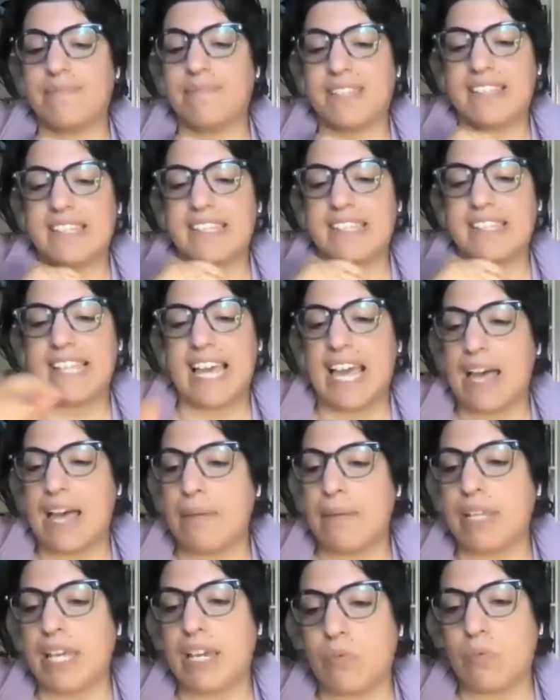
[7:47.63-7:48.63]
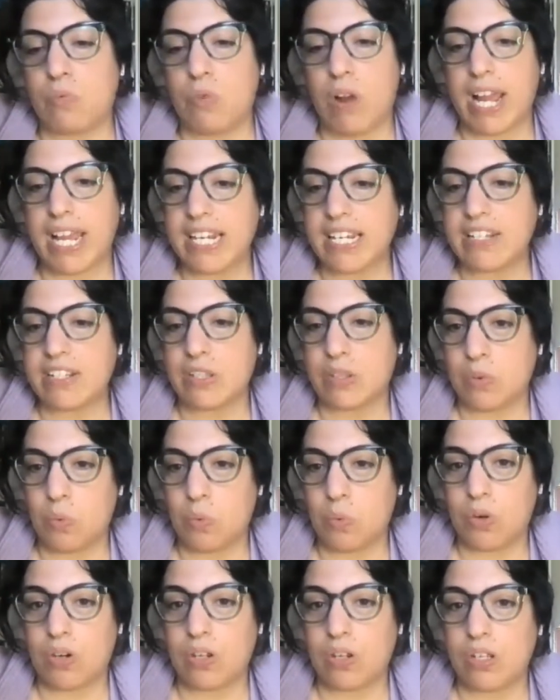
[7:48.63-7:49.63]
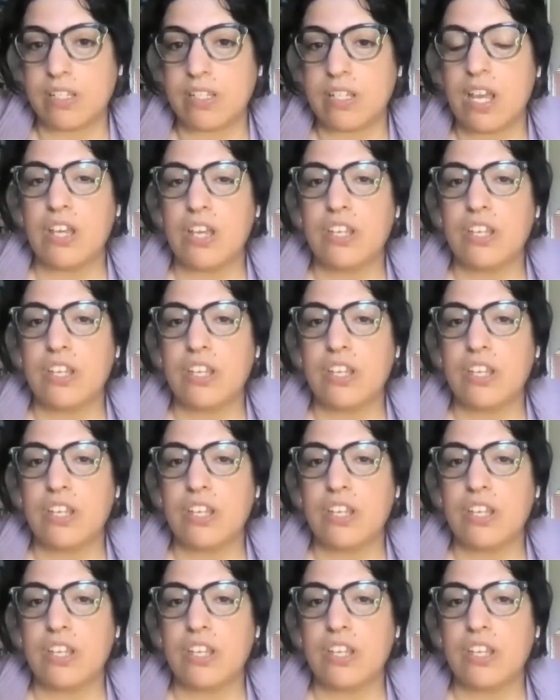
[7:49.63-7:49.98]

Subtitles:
slam like right into the world.